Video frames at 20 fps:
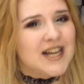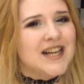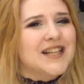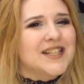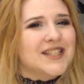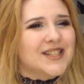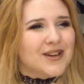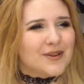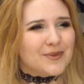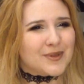
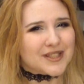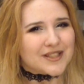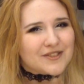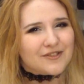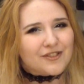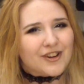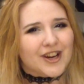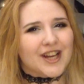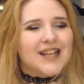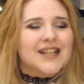So I was
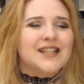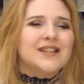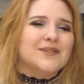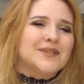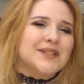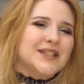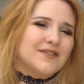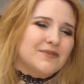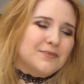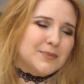afraid it
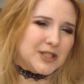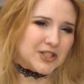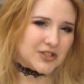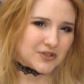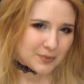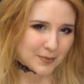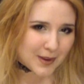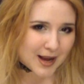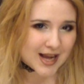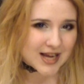would have been too
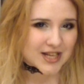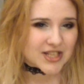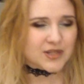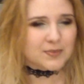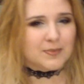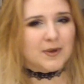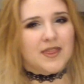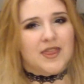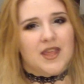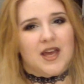much,
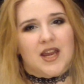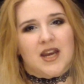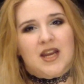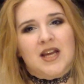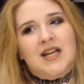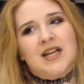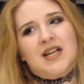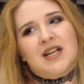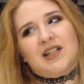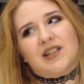but then
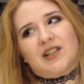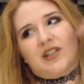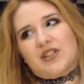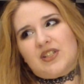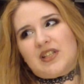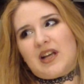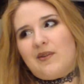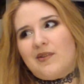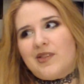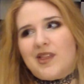
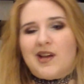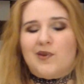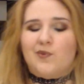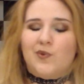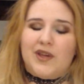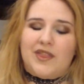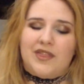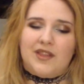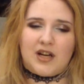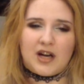turns out that
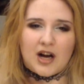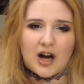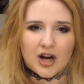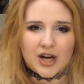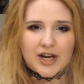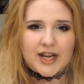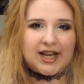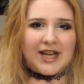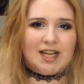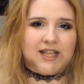with the
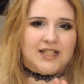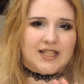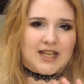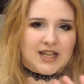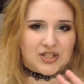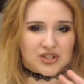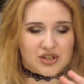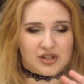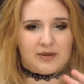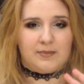honey it
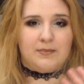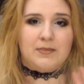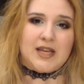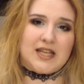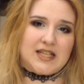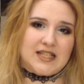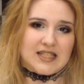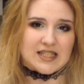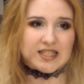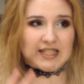actually
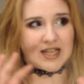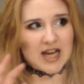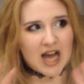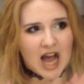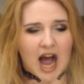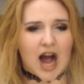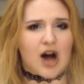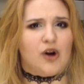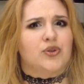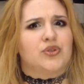mixed
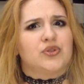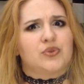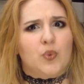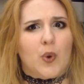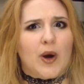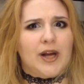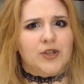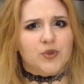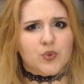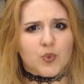out
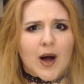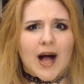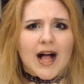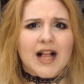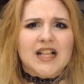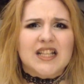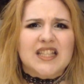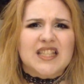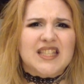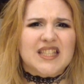quite
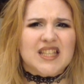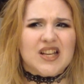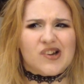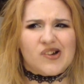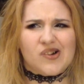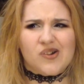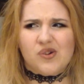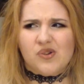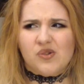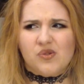well,
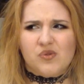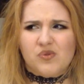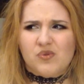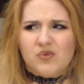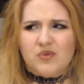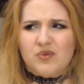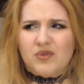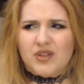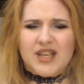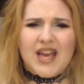
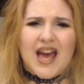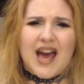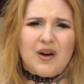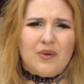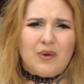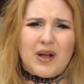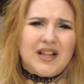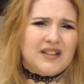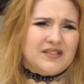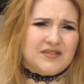so yeah,
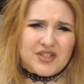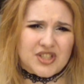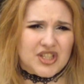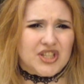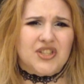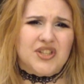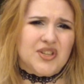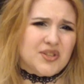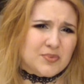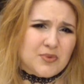well,
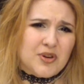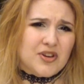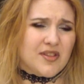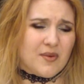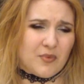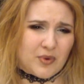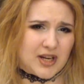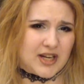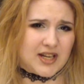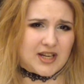just use more than
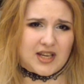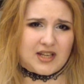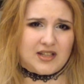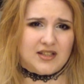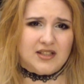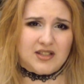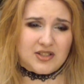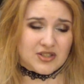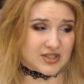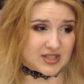what I did,
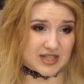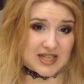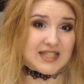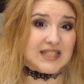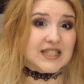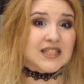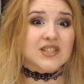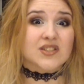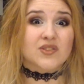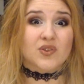because
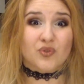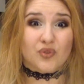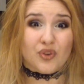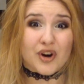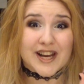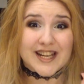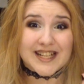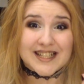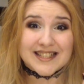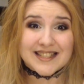it's great.